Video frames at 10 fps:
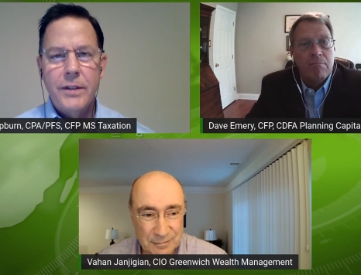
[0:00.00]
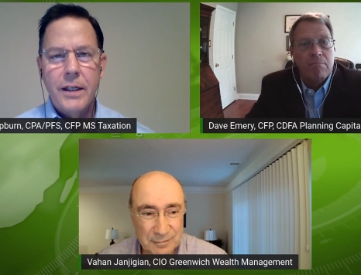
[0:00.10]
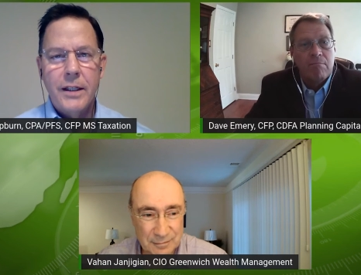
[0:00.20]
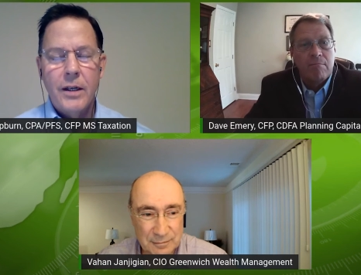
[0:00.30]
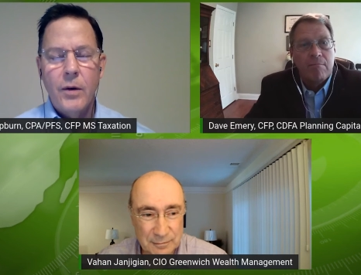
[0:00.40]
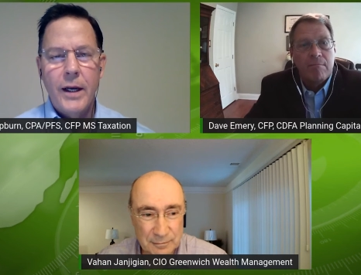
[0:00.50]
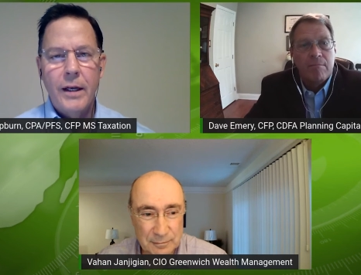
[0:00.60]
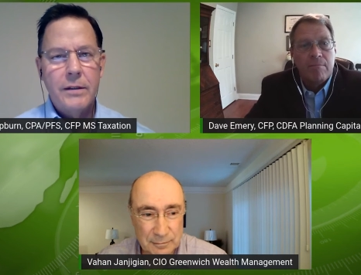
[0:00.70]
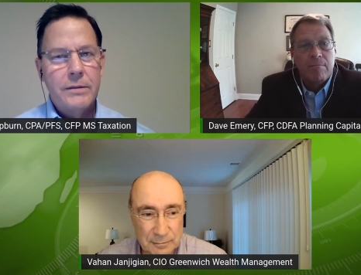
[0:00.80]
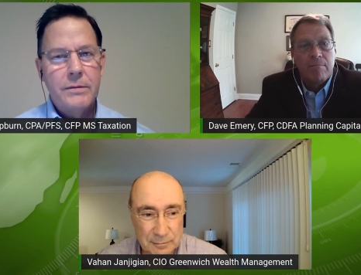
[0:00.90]
Speaker 1: got to go
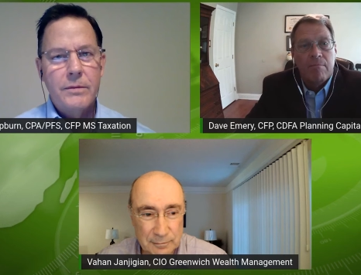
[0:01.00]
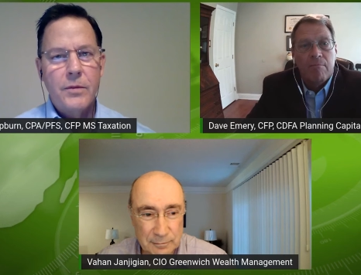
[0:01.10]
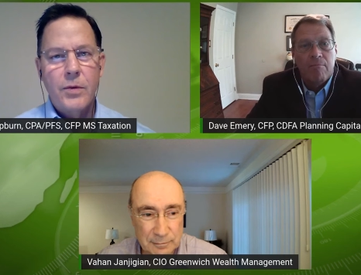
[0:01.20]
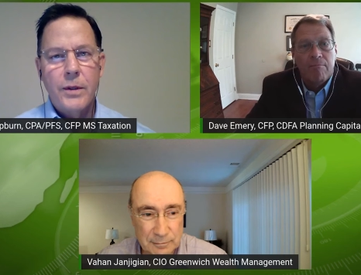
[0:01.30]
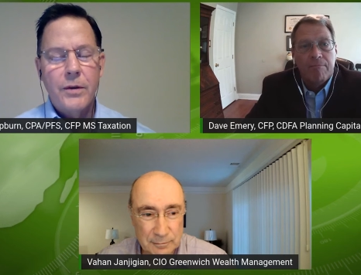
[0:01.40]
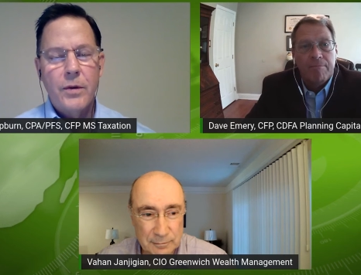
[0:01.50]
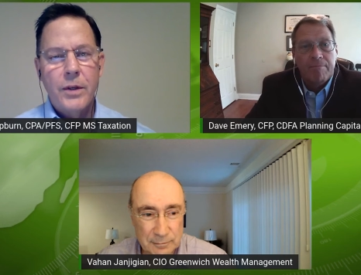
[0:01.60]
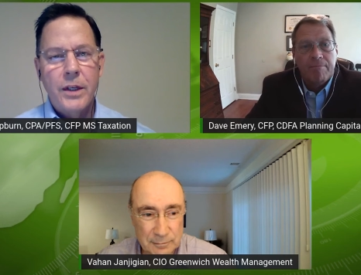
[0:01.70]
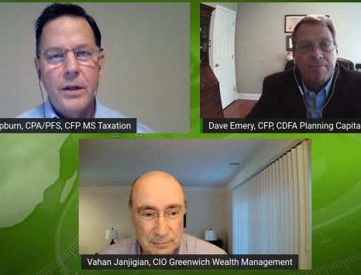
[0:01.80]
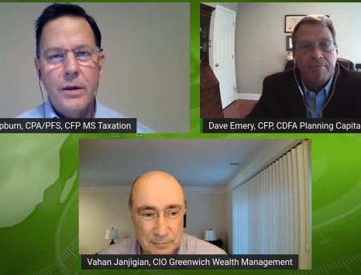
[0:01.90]
out 20,
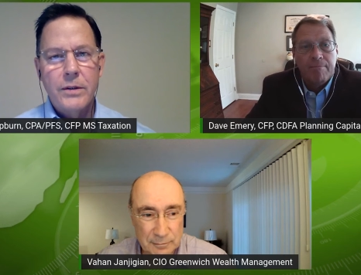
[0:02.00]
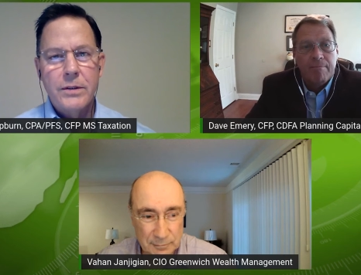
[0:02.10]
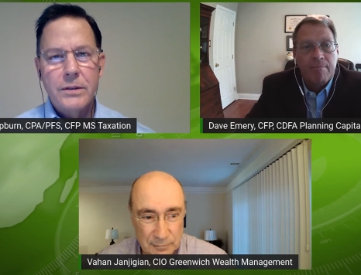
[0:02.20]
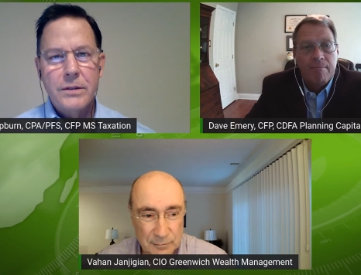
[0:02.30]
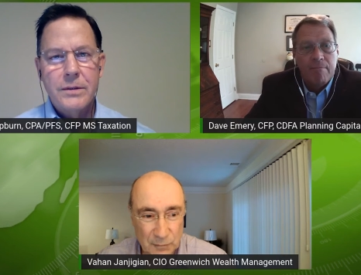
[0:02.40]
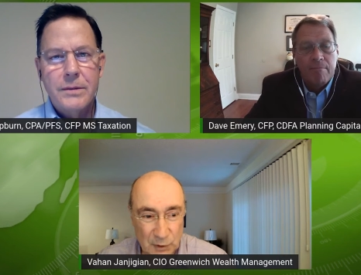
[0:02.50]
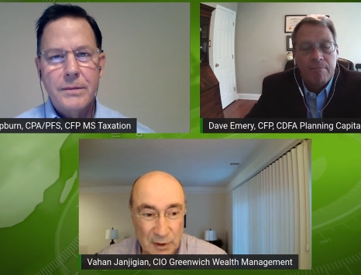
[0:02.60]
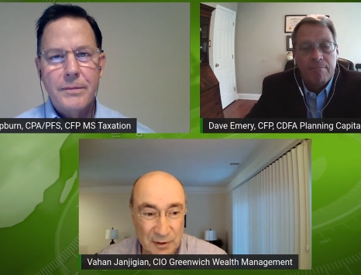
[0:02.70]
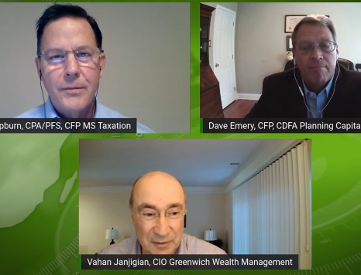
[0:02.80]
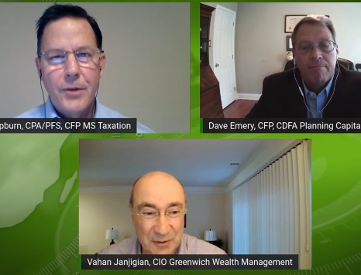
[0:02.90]
30 years.
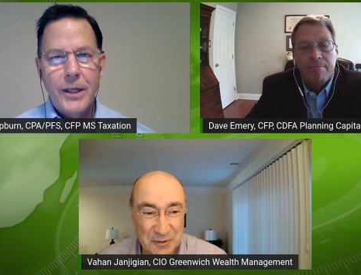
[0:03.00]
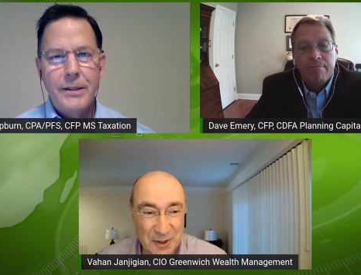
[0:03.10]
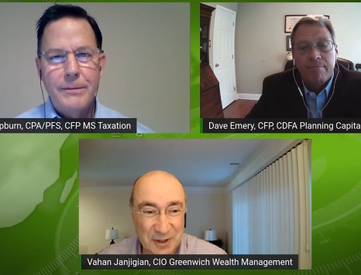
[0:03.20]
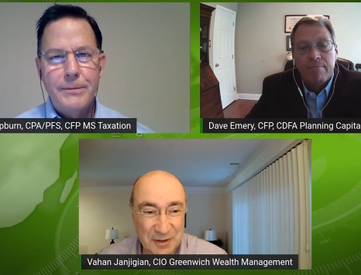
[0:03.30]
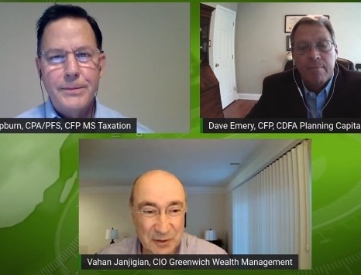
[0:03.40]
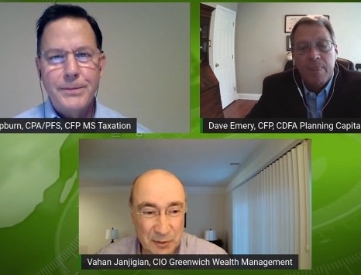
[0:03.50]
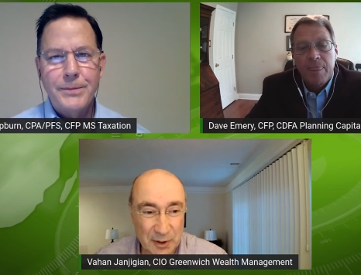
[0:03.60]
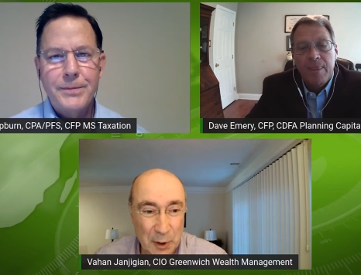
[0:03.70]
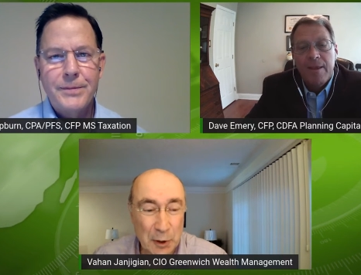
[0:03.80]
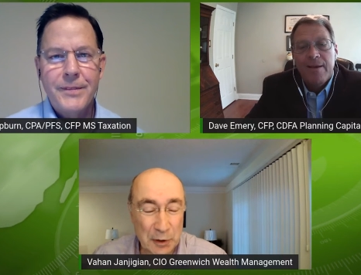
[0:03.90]
Speaker 2: Yeah, that's right? right. That's
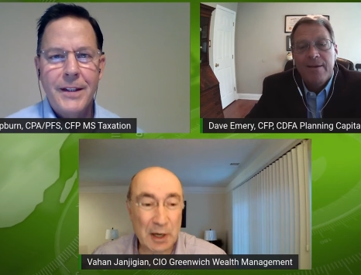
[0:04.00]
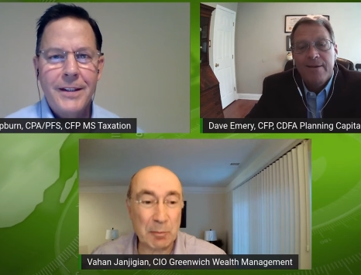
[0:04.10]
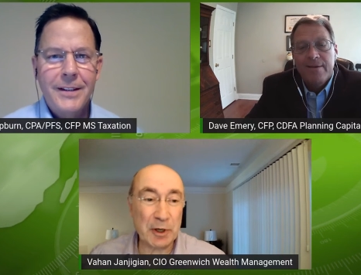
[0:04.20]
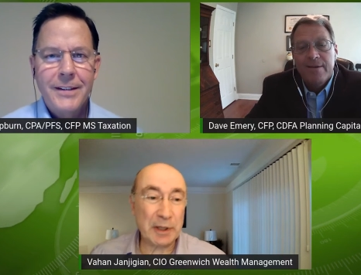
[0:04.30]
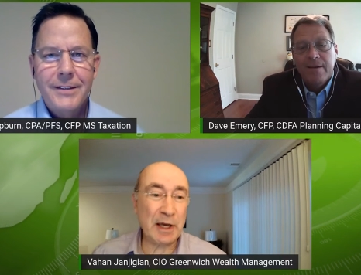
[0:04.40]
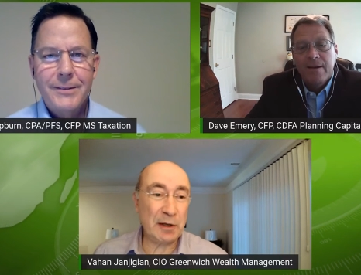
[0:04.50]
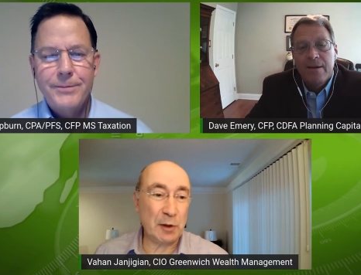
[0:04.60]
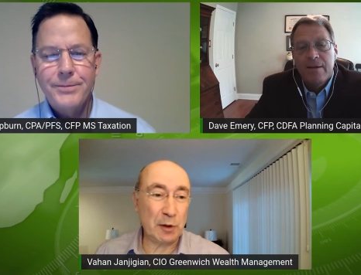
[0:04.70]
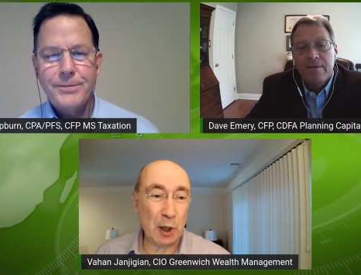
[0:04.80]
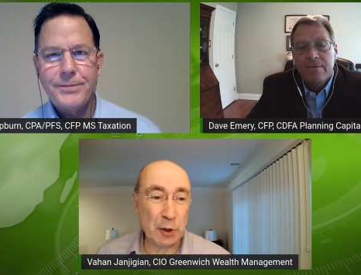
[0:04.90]
right. Yeah, but
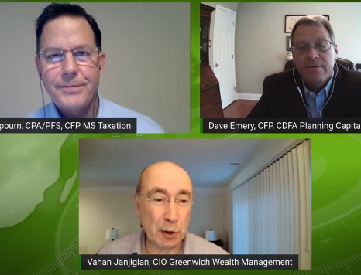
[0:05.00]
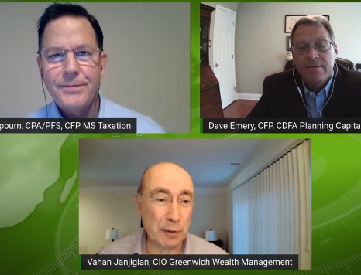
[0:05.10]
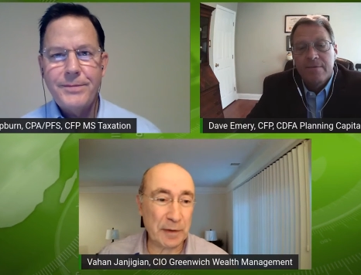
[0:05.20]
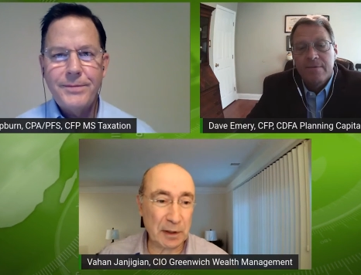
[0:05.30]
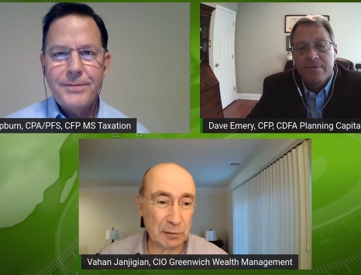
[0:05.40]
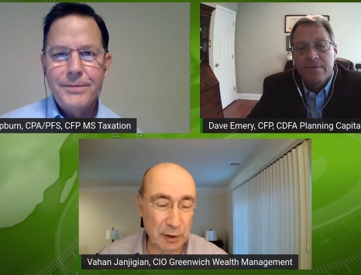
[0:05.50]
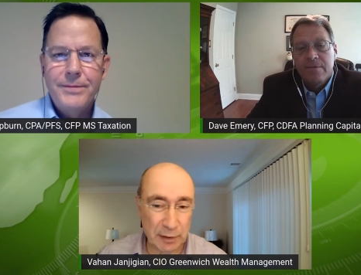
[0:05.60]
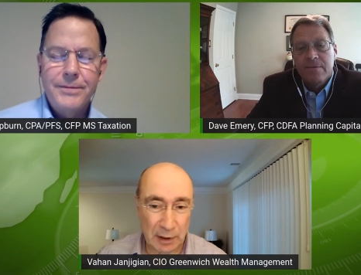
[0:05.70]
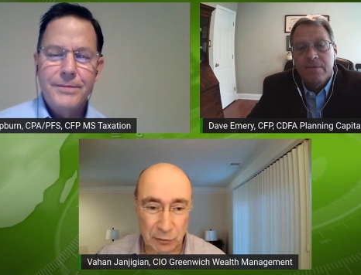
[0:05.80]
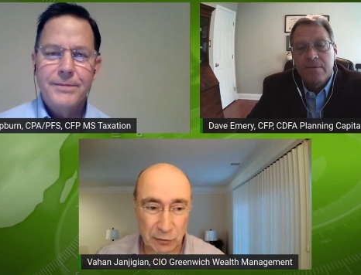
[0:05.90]
again, uh, you can think of
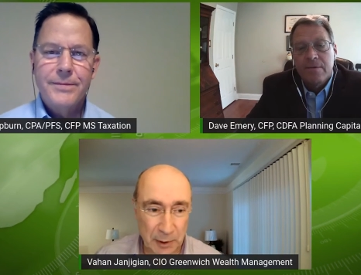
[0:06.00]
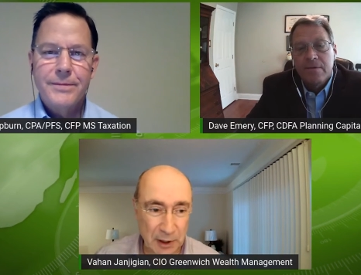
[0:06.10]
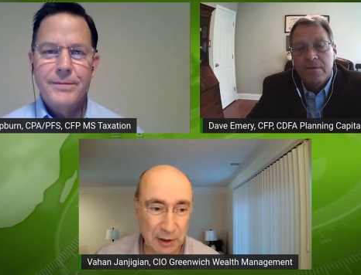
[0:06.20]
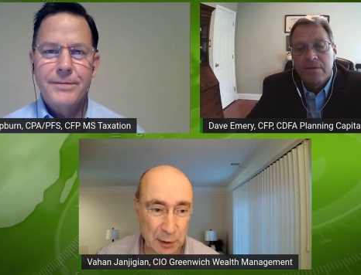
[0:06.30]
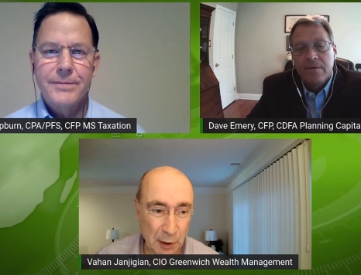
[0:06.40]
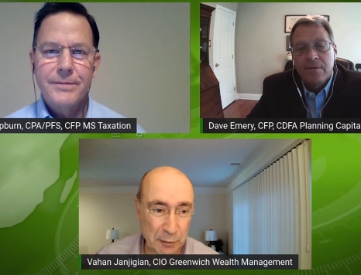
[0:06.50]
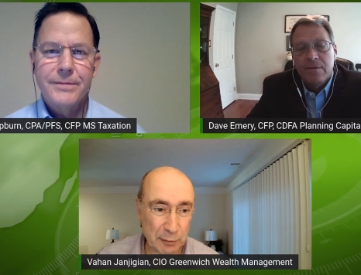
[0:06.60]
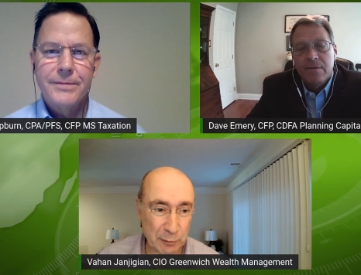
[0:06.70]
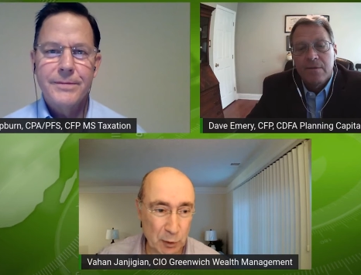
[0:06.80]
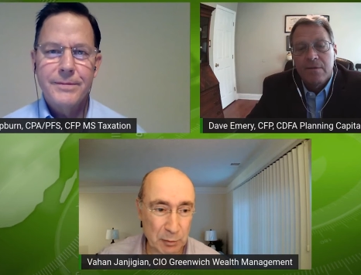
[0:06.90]
dividends as being
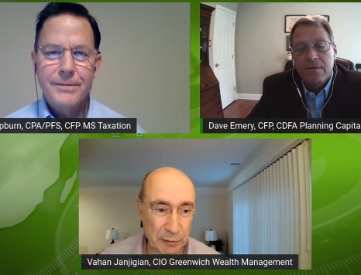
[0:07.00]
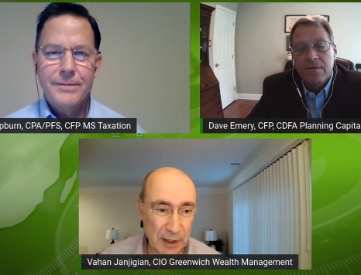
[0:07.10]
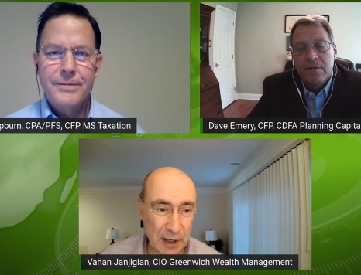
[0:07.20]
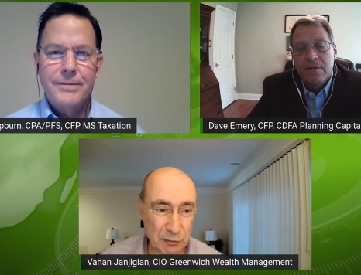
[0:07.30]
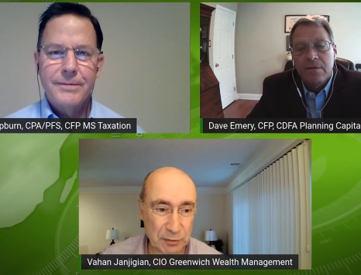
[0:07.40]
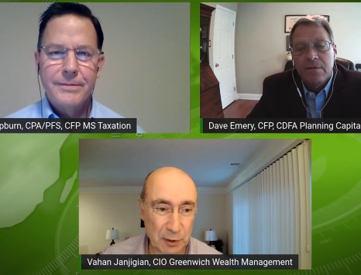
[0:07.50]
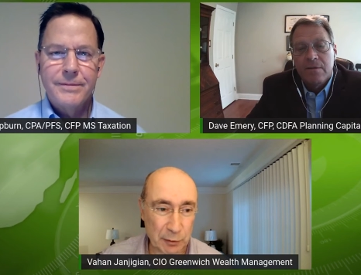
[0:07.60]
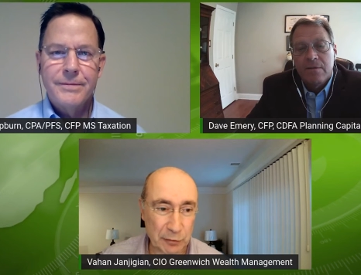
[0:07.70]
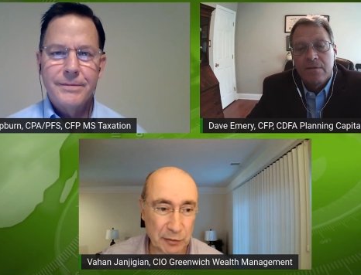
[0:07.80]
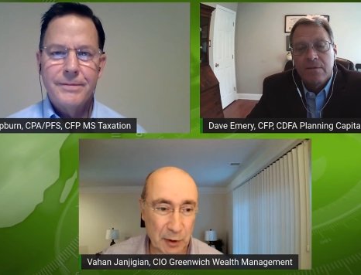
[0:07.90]
another form of cash
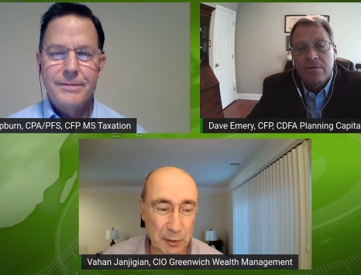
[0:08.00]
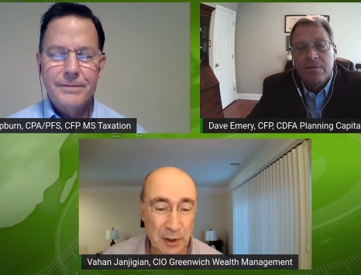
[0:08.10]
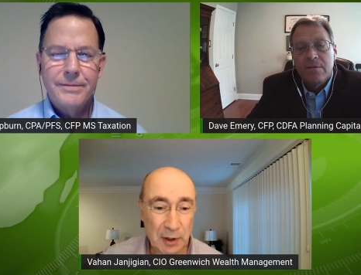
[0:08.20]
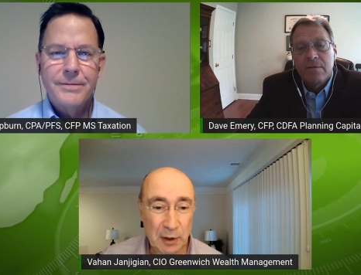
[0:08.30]
flow. So,